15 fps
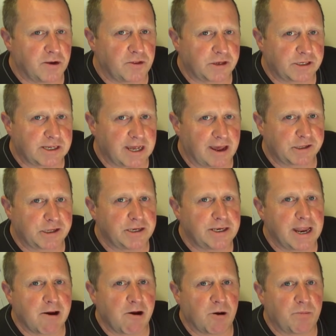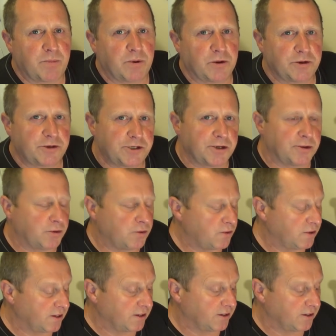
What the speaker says: there's cats in there, I'll put 2